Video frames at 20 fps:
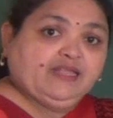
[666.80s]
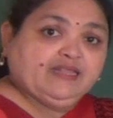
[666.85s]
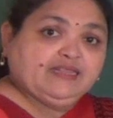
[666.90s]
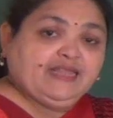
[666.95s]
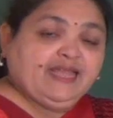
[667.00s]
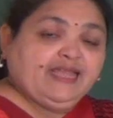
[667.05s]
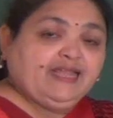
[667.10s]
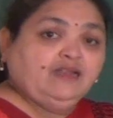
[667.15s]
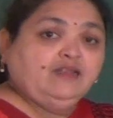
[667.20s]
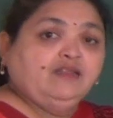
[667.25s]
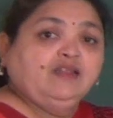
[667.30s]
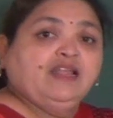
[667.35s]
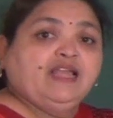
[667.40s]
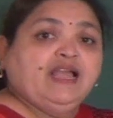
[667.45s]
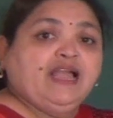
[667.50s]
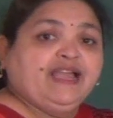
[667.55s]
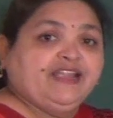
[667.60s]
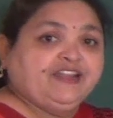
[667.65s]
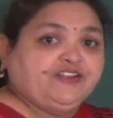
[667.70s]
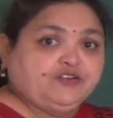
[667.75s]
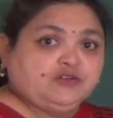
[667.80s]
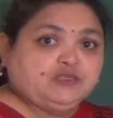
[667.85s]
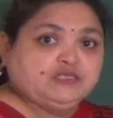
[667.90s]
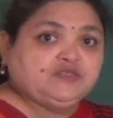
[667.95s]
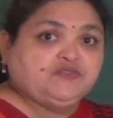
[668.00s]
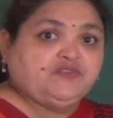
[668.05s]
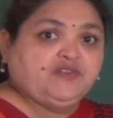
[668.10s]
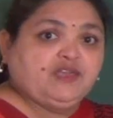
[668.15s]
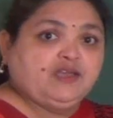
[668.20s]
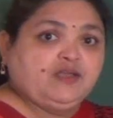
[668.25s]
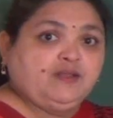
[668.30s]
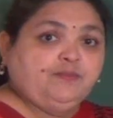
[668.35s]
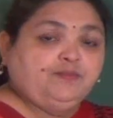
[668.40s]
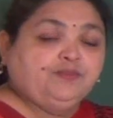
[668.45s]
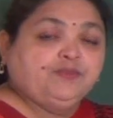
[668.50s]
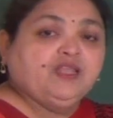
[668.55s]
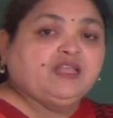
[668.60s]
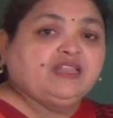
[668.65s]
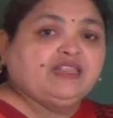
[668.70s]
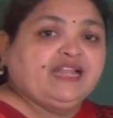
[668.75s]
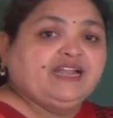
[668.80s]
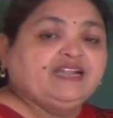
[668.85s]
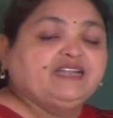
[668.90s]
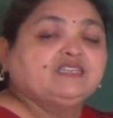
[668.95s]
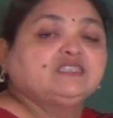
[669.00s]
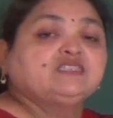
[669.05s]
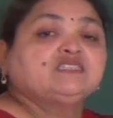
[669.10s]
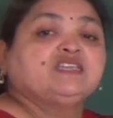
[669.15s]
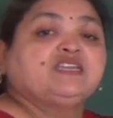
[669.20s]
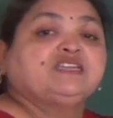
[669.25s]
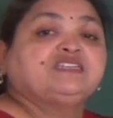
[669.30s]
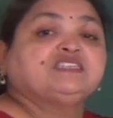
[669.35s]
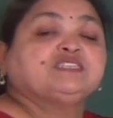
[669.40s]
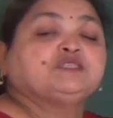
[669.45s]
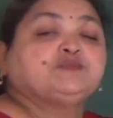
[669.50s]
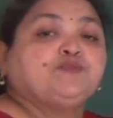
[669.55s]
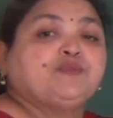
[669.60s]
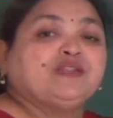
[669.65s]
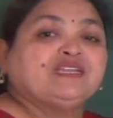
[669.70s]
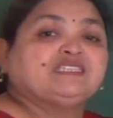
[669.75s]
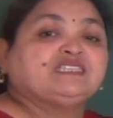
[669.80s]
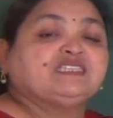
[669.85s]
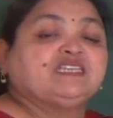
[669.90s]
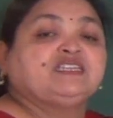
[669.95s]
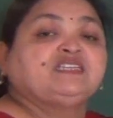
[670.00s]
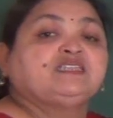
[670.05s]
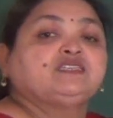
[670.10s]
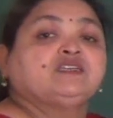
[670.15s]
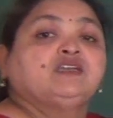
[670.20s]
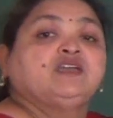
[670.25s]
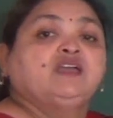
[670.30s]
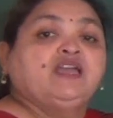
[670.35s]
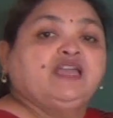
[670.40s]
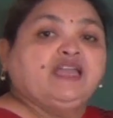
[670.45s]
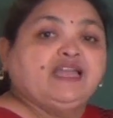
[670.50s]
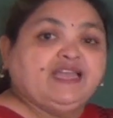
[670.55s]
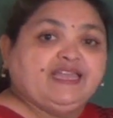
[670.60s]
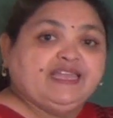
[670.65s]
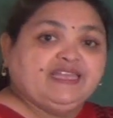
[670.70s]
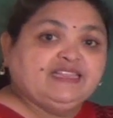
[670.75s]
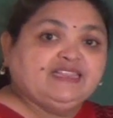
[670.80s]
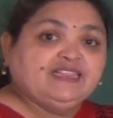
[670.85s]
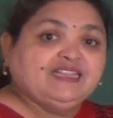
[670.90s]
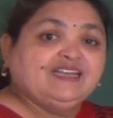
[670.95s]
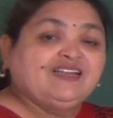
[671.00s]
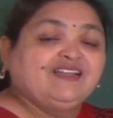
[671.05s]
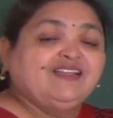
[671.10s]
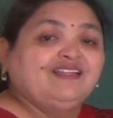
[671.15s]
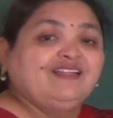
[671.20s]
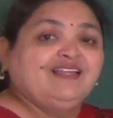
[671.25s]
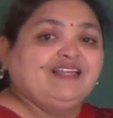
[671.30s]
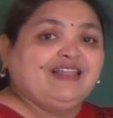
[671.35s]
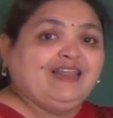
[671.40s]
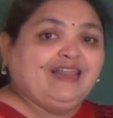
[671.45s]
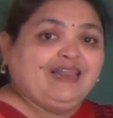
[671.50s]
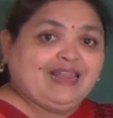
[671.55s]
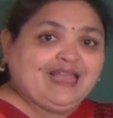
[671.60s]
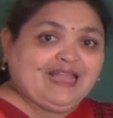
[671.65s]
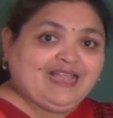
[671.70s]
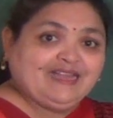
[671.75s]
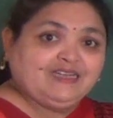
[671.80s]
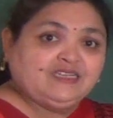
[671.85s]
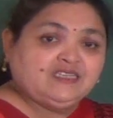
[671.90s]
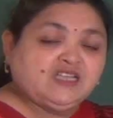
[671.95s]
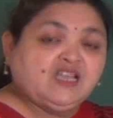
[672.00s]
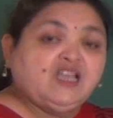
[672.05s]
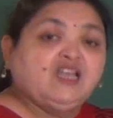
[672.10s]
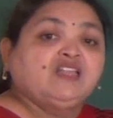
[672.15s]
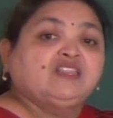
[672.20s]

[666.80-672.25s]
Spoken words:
then hydrosphere, that is, it is present in the land.